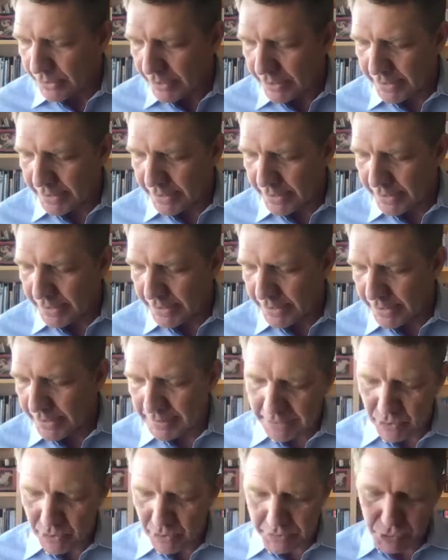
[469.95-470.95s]
Um,
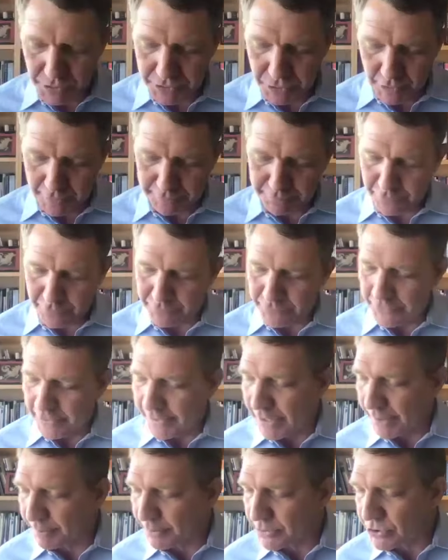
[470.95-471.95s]
and so I was really
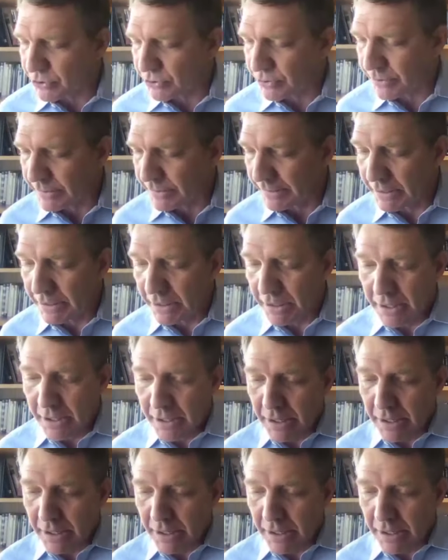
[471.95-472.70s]
grateful for that opportunity.